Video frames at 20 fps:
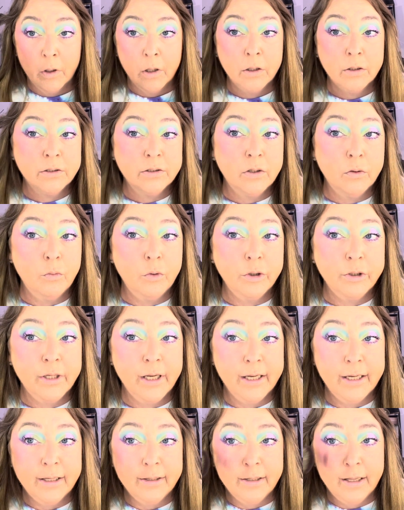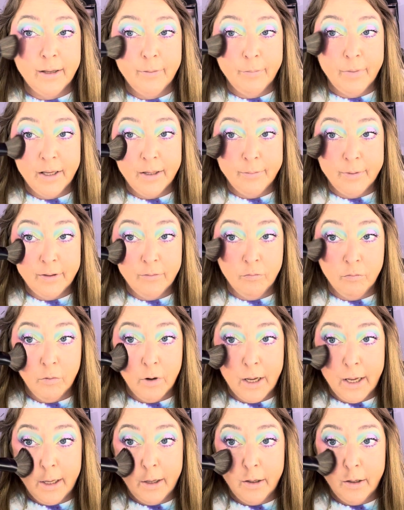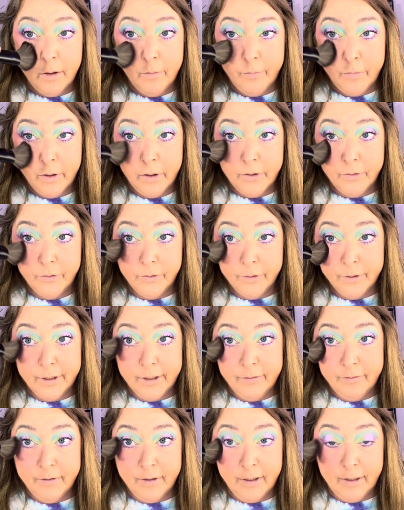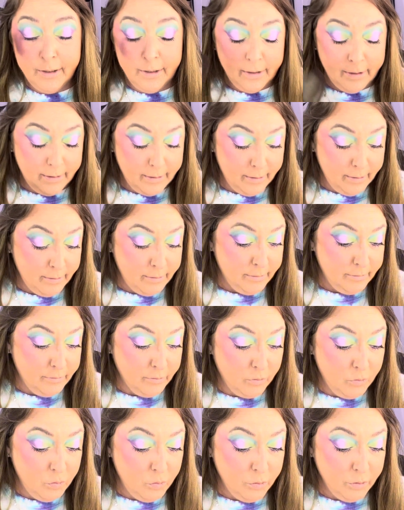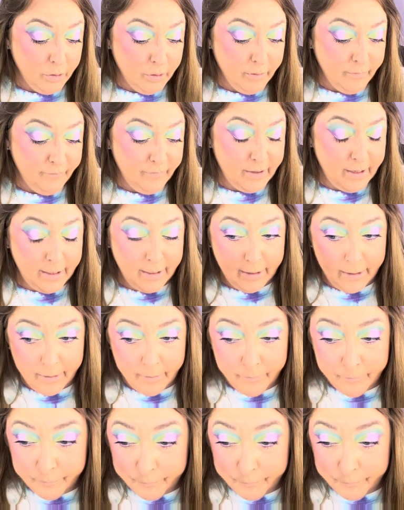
So we're taking that baby right up underneath that eye, the corner of the eye.